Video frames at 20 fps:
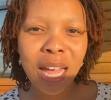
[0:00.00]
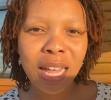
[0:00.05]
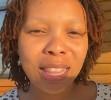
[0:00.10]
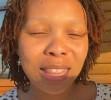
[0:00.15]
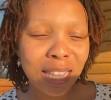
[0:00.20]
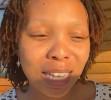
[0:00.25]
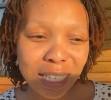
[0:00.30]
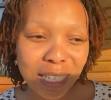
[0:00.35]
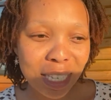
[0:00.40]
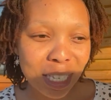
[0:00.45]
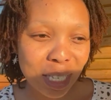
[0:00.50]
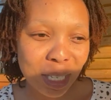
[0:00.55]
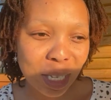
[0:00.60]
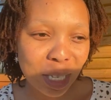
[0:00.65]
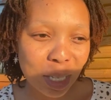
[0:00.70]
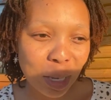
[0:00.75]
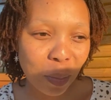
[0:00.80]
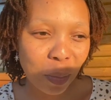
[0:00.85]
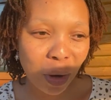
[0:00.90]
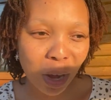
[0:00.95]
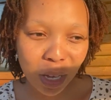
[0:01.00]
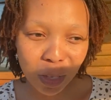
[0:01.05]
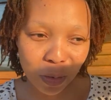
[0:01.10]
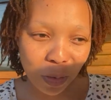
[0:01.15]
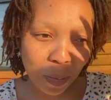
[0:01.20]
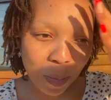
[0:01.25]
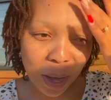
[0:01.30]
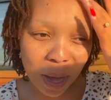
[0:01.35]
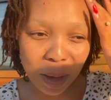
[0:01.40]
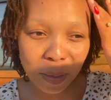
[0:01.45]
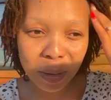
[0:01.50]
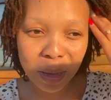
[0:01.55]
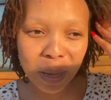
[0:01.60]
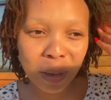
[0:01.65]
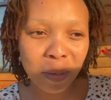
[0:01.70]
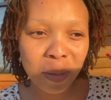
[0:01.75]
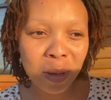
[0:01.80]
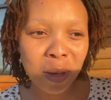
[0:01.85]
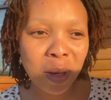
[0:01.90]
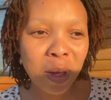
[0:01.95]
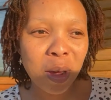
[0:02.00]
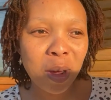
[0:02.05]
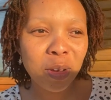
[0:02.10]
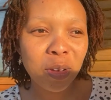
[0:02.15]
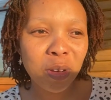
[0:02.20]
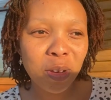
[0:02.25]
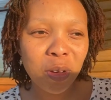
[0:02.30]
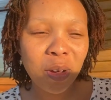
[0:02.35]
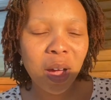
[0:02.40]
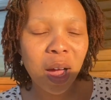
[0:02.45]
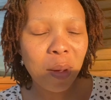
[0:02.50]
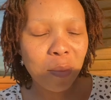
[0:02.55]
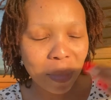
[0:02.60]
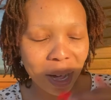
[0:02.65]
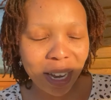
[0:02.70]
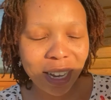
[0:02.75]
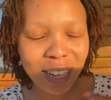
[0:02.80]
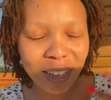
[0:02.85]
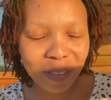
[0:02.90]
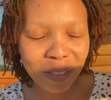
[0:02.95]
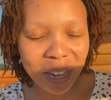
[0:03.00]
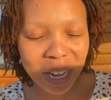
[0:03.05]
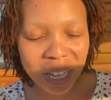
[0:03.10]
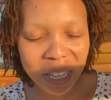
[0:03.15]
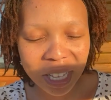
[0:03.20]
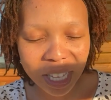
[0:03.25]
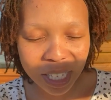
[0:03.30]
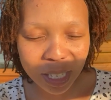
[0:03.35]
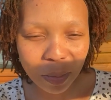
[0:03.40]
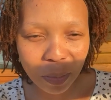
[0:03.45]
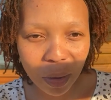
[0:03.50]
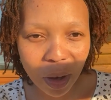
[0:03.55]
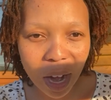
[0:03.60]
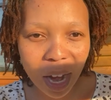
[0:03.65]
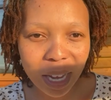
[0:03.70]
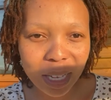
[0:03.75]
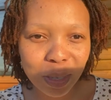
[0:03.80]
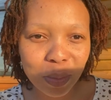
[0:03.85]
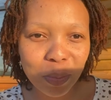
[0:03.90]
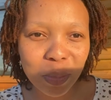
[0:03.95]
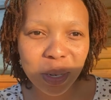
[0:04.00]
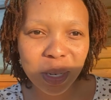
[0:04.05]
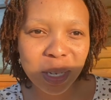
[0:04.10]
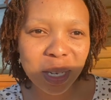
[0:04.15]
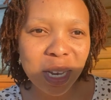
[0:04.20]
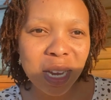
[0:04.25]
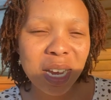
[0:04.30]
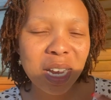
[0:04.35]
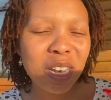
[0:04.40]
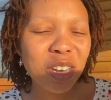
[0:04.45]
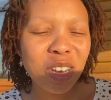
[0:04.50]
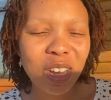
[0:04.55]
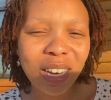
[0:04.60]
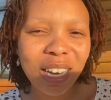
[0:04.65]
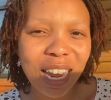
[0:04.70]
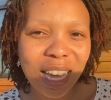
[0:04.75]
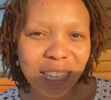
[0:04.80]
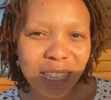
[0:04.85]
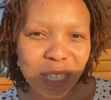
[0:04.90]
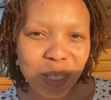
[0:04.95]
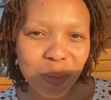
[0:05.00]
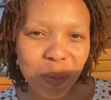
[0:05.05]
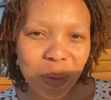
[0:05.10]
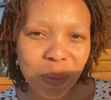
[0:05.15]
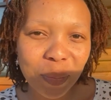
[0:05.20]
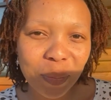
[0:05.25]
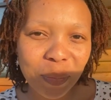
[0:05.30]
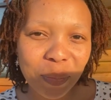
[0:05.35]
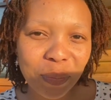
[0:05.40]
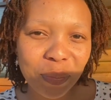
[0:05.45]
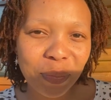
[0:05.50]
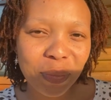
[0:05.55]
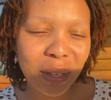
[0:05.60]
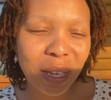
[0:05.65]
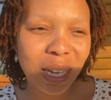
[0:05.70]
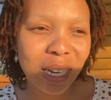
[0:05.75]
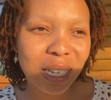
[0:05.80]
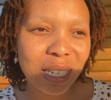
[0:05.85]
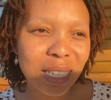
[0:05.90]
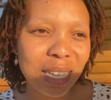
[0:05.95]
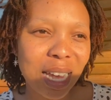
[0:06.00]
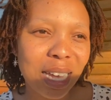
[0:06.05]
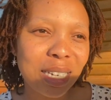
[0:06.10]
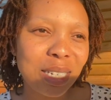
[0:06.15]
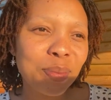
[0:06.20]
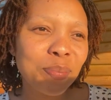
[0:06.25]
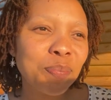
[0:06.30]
This is a surprise for my hubby, and you know, I might have another surprise, but not like this one, you understand.